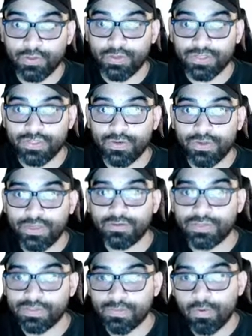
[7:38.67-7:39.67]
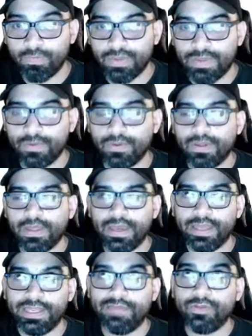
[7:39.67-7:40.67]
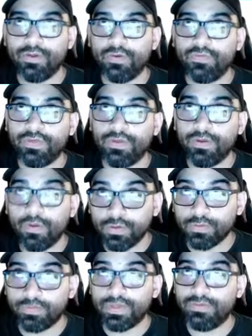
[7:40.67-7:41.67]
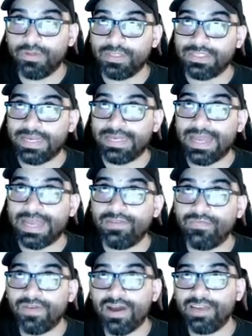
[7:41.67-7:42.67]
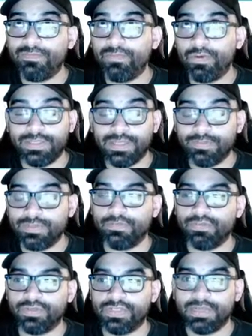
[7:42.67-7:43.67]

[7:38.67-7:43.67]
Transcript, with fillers: still kill some old people. And even though for the older people, it's like 95 point something %, but